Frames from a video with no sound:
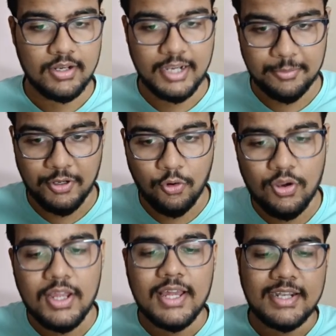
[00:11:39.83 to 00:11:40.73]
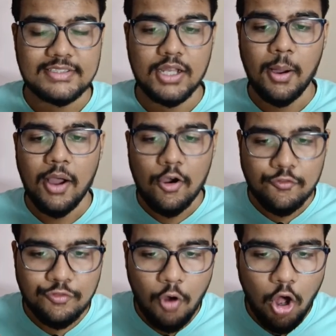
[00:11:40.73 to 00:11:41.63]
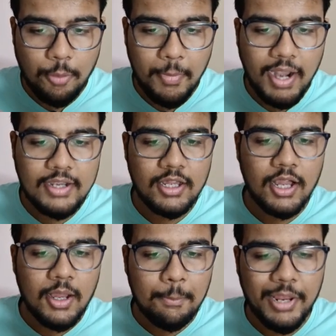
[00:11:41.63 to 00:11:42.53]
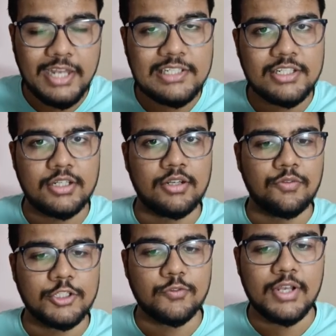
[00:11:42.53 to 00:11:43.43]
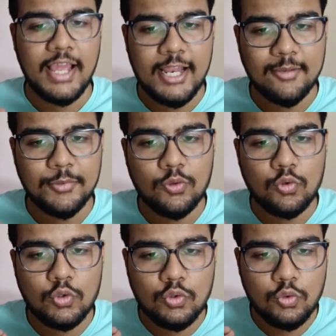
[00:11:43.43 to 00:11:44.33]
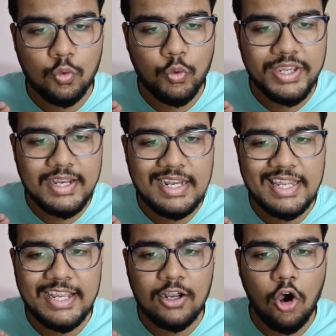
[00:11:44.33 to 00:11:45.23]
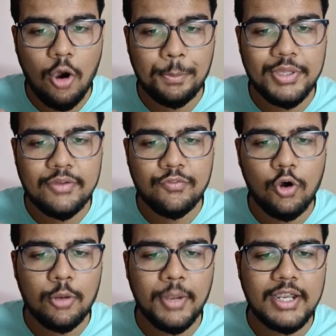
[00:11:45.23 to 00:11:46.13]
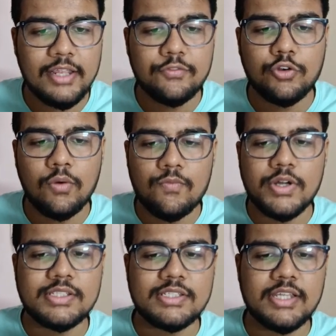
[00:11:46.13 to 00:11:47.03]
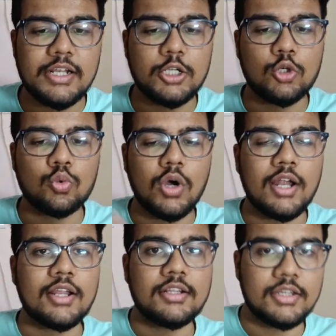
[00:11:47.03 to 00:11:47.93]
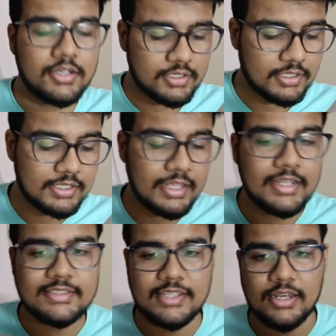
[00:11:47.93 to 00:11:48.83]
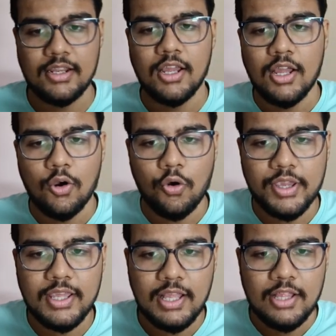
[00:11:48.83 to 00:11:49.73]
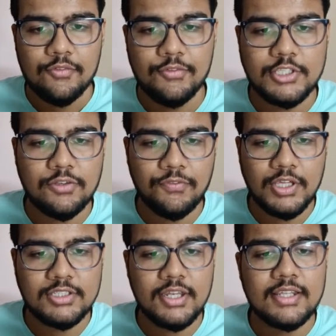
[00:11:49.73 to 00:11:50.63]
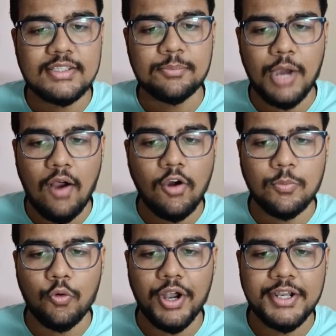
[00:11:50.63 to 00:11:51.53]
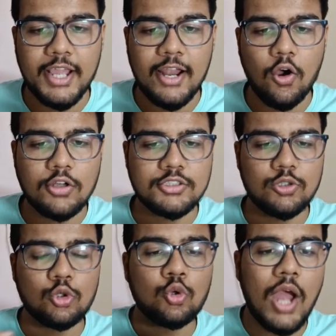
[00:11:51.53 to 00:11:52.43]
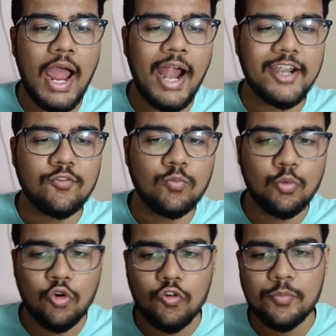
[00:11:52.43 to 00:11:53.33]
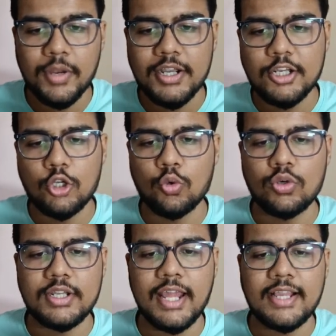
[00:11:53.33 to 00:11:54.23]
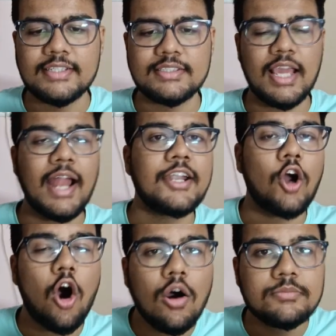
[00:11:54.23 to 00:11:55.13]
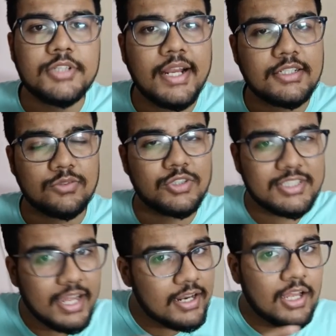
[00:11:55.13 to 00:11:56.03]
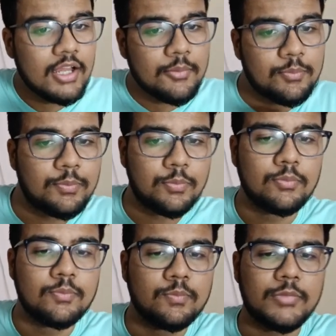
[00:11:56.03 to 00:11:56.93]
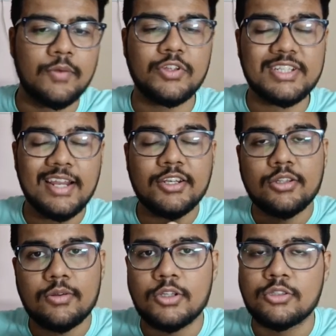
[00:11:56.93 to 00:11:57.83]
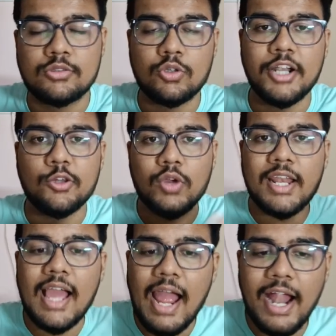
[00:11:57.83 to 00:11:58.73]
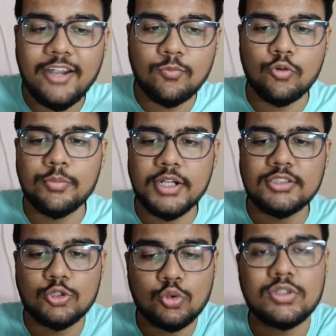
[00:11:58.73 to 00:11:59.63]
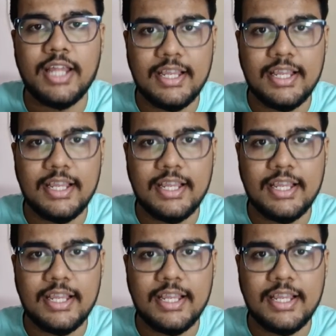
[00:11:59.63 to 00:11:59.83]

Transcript: Let me know. It's a format painter, which will help you to quickly copy formatting from one cell to another in a cell. Okay, which feature is in PowerPoint allows you to add movement to text and objects, so that you can add movements to